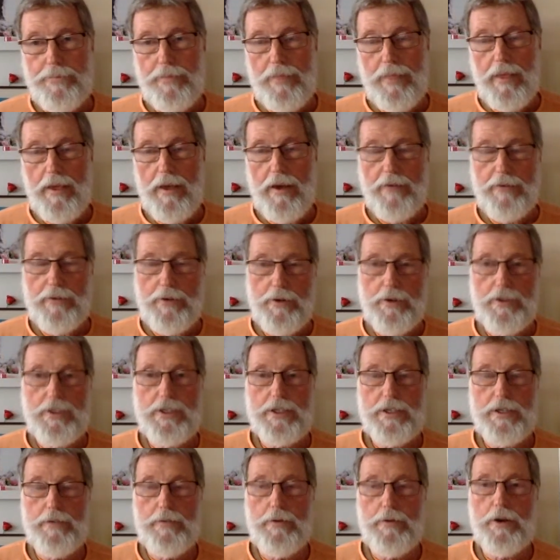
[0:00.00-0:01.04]
Of course,
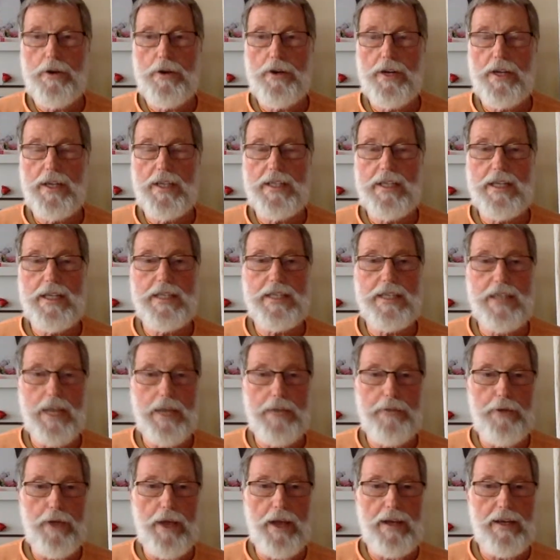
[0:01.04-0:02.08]
Shiva can easily say
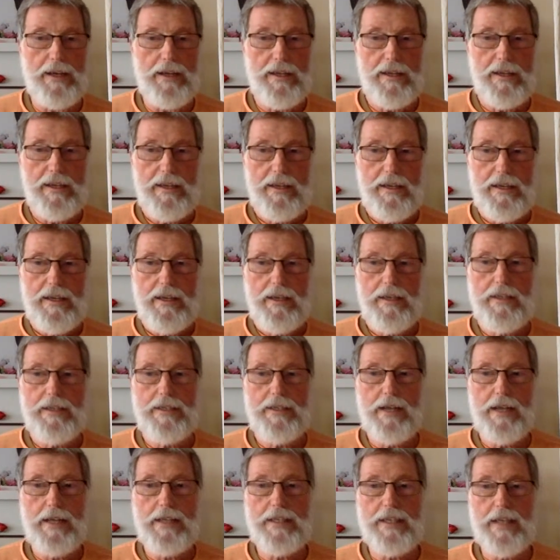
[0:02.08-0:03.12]
that. He's an
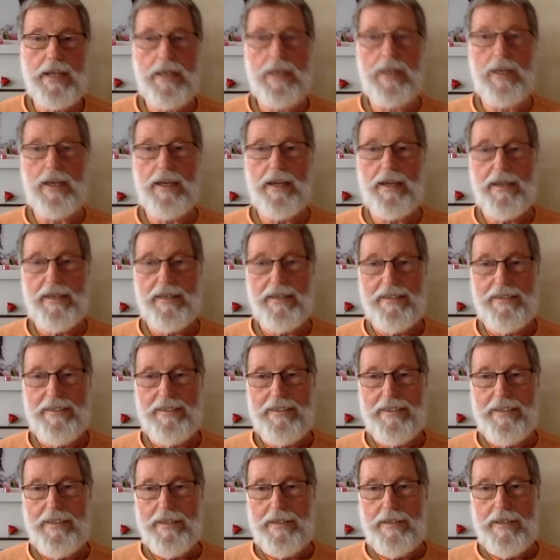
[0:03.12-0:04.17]
ascetic.
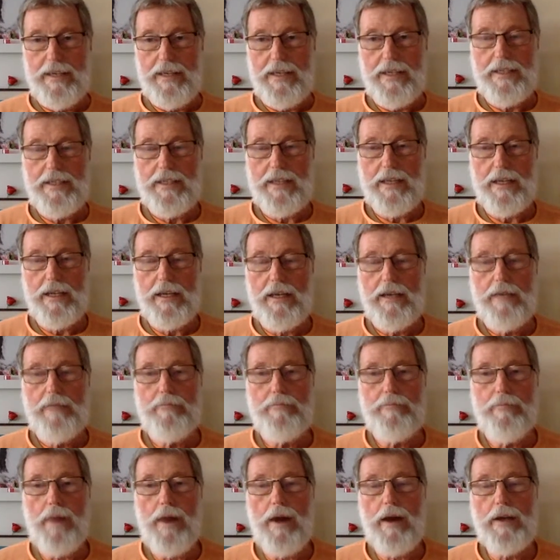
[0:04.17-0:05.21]
He's a
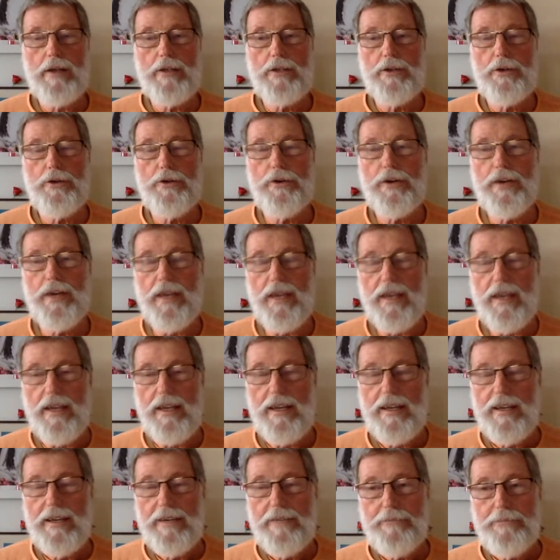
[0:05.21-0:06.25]
Mahayogi.
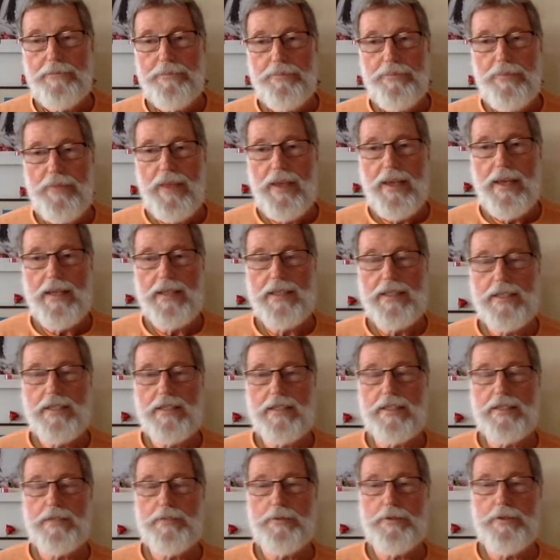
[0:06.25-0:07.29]
He
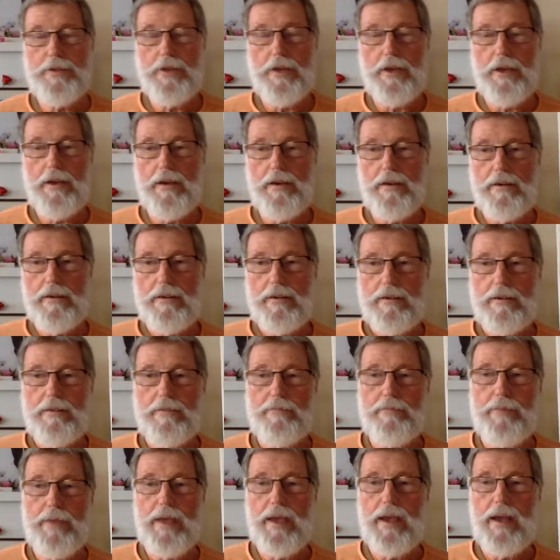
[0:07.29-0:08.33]
sits with a
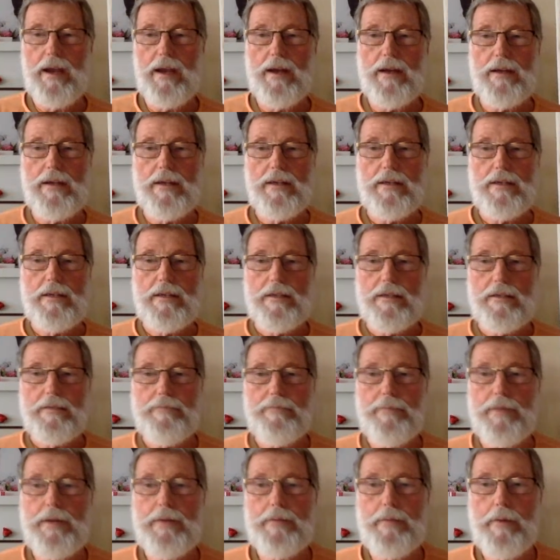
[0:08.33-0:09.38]
mere
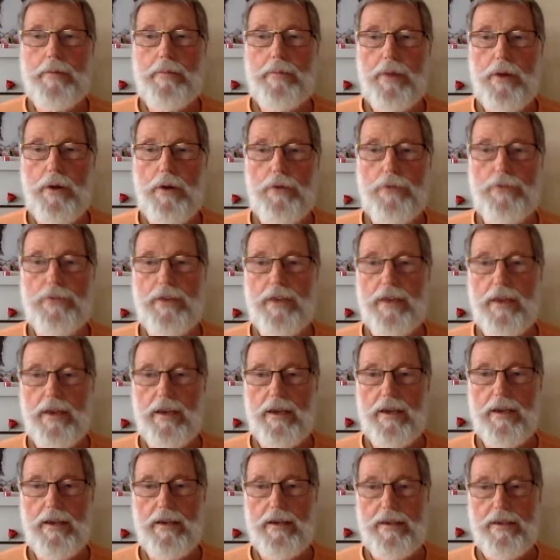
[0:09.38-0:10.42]
minimum clothing
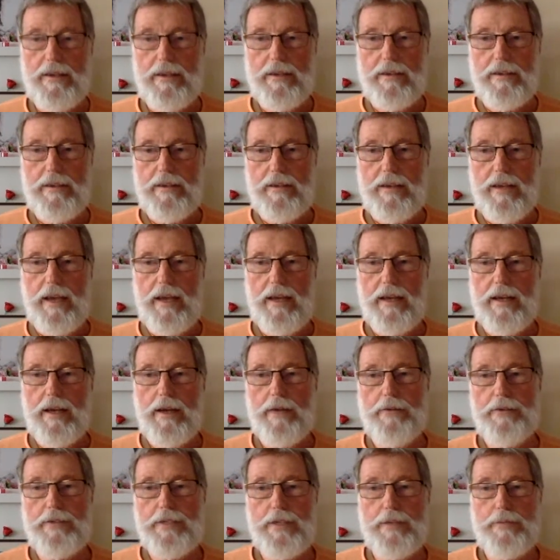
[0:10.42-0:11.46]
and
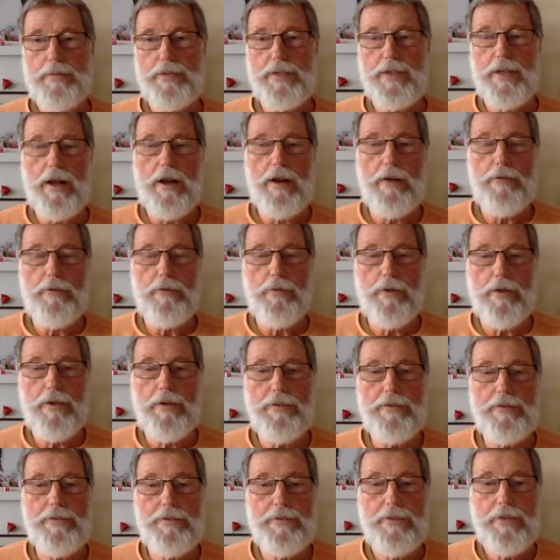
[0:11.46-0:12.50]
covers himself
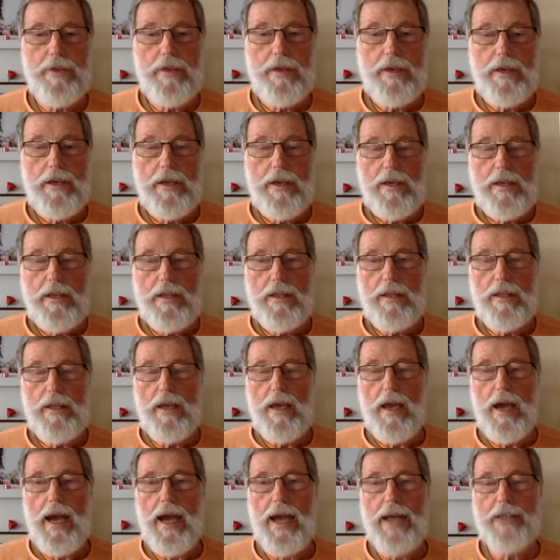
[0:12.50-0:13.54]
with the
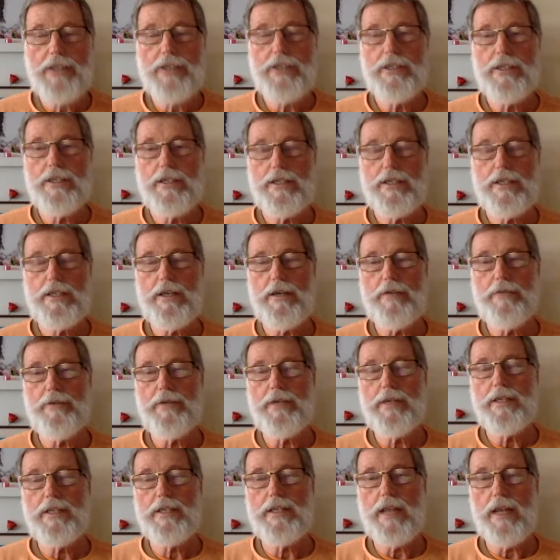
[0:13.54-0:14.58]
ashes of an
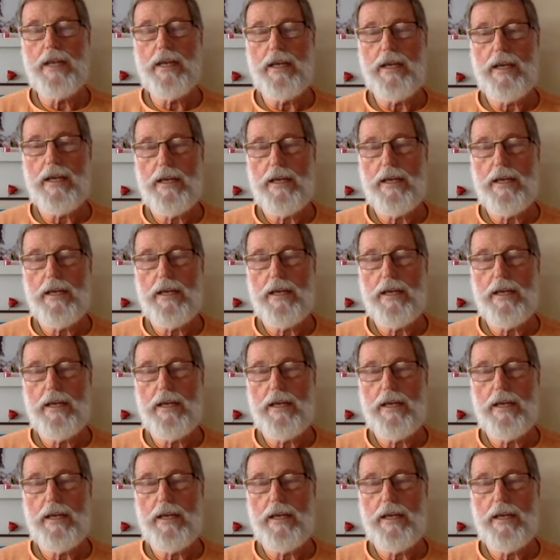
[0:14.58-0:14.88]
ascetic,